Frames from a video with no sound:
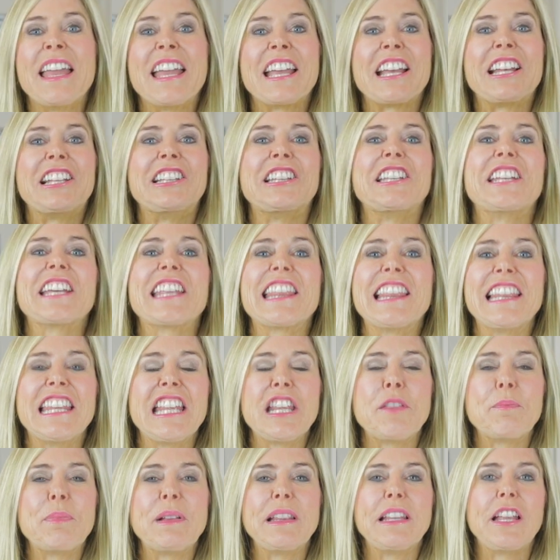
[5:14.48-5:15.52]
Click the
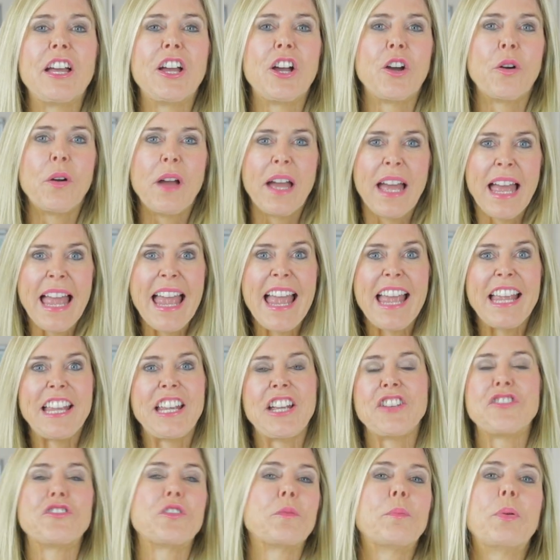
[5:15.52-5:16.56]
link below and
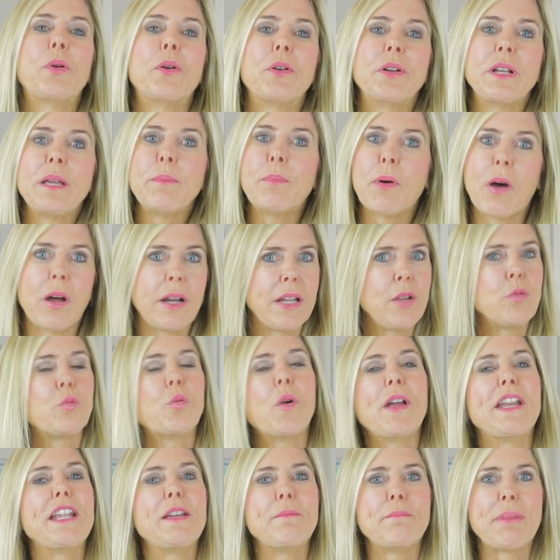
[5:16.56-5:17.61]
get your Purdy Body
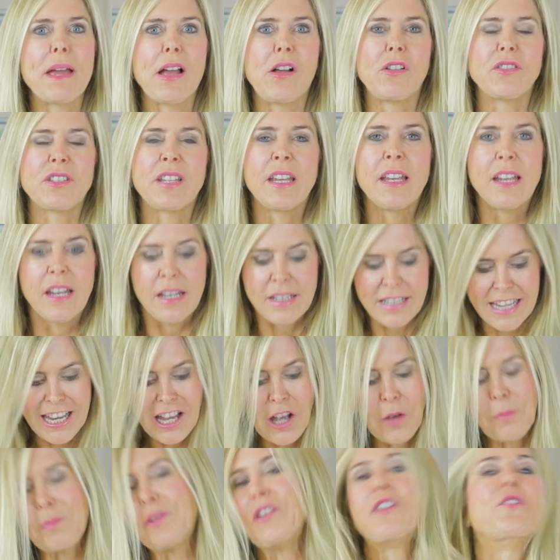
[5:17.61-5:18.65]
Running Belt to
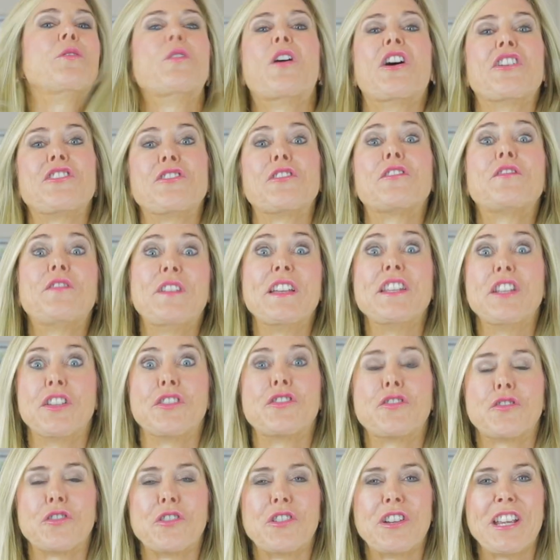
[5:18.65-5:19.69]
help you on your
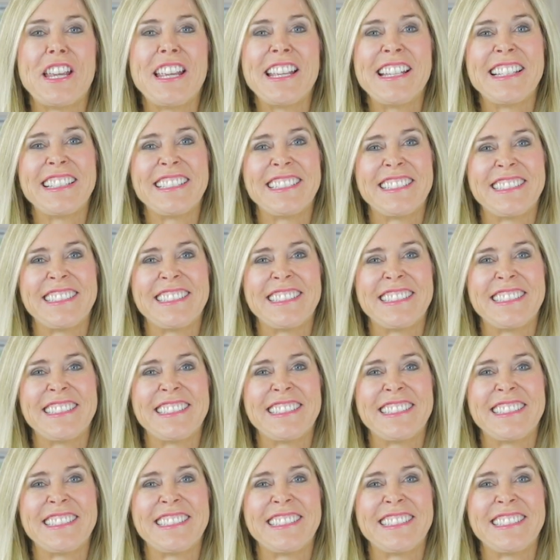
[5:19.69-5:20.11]
fitness journey.